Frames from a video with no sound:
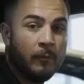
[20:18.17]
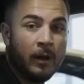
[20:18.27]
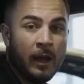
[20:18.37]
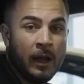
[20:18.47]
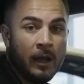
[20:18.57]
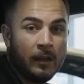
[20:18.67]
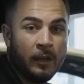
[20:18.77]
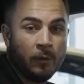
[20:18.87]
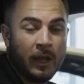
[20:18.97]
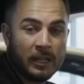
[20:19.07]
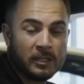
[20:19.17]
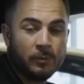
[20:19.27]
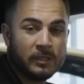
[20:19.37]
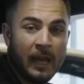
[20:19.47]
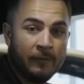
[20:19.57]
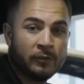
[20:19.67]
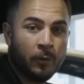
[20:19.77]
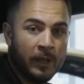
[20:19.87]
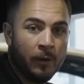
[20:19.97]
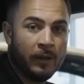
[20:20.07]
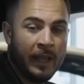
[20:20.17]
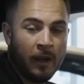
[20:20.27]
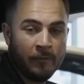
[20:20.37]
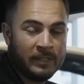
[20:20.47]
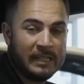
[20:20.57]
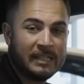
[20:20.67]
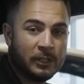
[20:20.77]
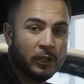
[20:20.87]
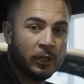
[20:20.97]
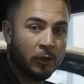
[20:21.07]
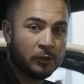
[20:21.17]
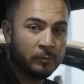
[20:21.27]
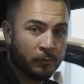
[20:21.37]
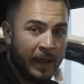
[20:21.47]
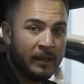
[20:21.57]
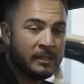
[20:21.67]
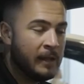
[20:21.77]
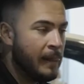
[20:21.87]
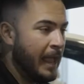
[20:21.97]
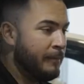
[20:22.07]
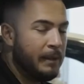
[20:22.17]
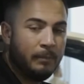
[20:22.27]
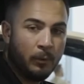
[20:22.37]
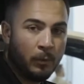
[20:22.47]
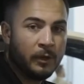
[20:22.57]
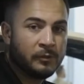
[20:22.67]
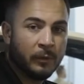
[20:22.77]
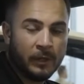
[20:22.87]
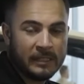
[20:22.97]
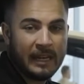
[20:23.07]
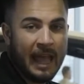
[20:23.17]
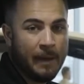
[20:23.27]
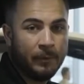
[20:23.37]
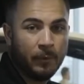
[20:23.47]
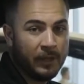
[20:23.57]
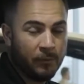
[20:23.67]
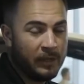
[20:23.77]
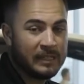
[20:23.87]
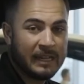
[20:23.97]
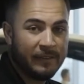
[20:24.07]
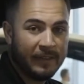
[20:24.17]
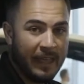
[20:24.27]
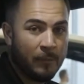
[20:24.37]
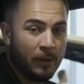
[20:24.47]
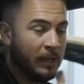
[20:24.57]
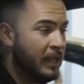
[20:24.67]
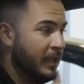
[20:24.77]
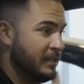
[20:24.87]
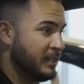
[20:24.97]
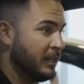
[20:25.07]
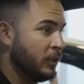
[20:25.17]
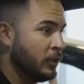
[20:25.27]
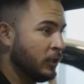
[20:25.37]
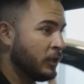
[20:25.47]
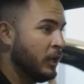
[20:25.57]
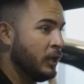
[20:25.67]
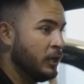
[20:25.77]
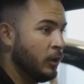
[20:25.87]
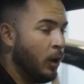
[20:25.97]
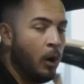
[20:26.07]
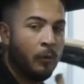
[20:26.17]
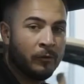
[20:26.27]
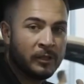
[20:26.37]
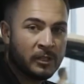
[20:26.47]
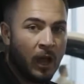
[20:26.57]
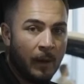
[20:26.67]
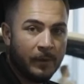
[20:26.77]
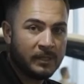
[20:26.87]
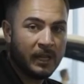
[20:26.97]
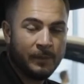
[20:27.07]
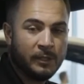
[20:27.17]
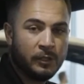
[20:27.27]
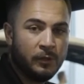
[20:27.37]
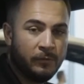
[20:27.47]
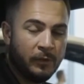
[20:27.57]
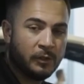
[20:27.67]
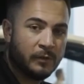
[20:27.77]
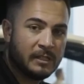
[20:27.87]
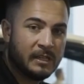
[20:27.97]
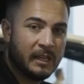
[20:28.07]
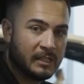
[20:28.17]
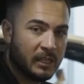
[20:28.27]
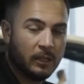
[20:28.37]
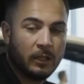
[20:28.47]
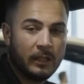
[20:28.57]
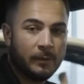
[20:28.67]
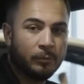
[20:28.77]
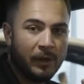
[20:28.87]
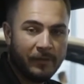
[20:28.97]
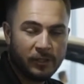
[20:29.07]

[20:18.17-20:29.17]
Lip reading: you know, customers of Toyota and obviously such a large brand. And people were wondering what's going to happen when they redesign the Camry. Is it going to look, you know, over the top? Is it going to be too futuristic? Is it going to look like the previous